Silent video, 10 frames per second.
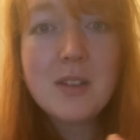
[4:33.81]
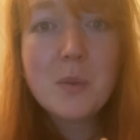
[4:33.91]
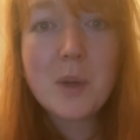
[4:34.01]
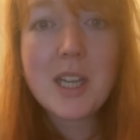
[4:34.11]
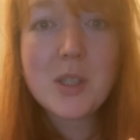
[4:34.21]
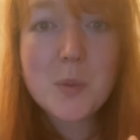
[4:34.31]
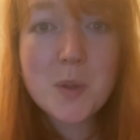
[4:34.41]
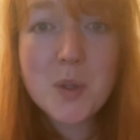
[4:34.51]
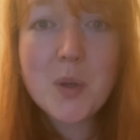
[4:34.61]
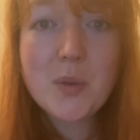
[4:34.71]
which
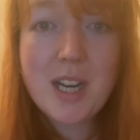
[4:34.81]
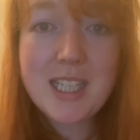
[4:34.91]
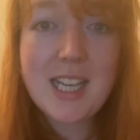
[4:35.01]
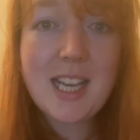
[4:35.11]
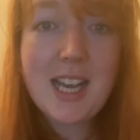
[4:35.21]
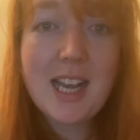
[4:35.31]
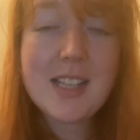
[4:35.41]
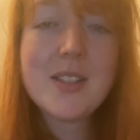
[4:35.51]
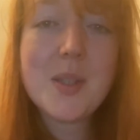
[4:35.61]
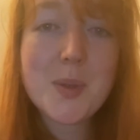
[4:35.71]
was already
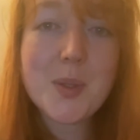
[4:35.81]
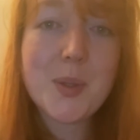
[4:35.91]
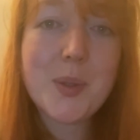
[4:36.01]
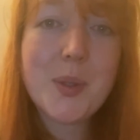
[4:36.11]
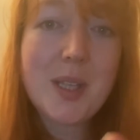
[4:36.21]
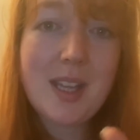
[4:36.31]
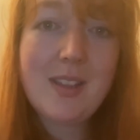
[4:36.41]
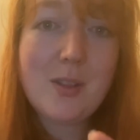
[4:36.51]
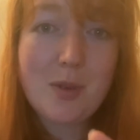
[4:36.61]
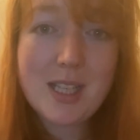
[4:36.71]
as you saw
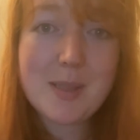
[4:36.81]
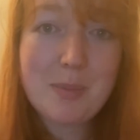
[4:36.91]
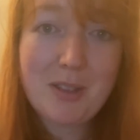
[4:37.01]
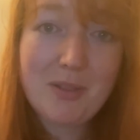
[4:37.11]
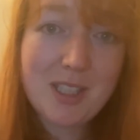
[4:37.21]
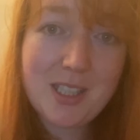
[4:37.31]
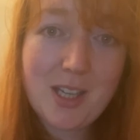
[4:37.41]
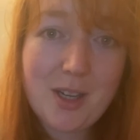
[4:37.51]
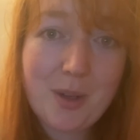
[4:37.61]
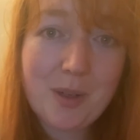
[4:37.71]
in the recipe
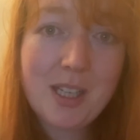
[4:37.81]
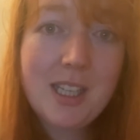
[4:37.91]
video